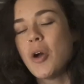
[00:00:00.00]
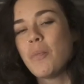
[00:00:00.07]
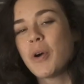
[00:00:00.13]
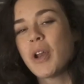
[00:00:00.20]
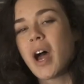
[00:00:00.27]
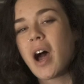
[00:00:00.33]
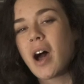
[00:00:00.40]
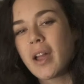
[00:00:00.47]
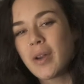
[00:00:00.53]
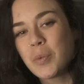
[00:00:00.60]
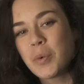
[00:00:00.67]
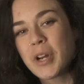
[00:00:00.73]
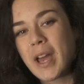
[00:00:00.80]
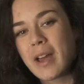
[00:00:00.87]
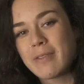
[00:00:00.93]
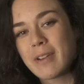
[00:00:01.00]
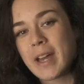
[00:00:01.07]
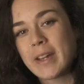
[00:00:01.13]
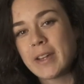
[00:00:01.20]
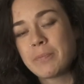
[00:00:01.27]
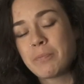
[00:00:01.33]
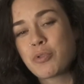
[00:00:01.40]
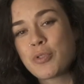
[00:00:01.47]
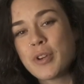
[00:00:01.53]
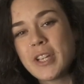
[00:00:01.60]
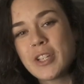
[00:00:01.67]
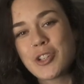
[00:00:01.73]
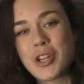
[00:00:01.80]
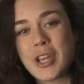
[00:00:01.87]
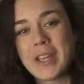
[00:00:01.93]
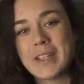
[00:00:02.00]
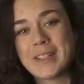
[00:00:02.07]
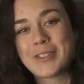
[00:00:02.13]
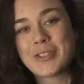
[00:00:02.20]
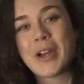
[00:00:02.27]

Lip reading: but I would have had appreciated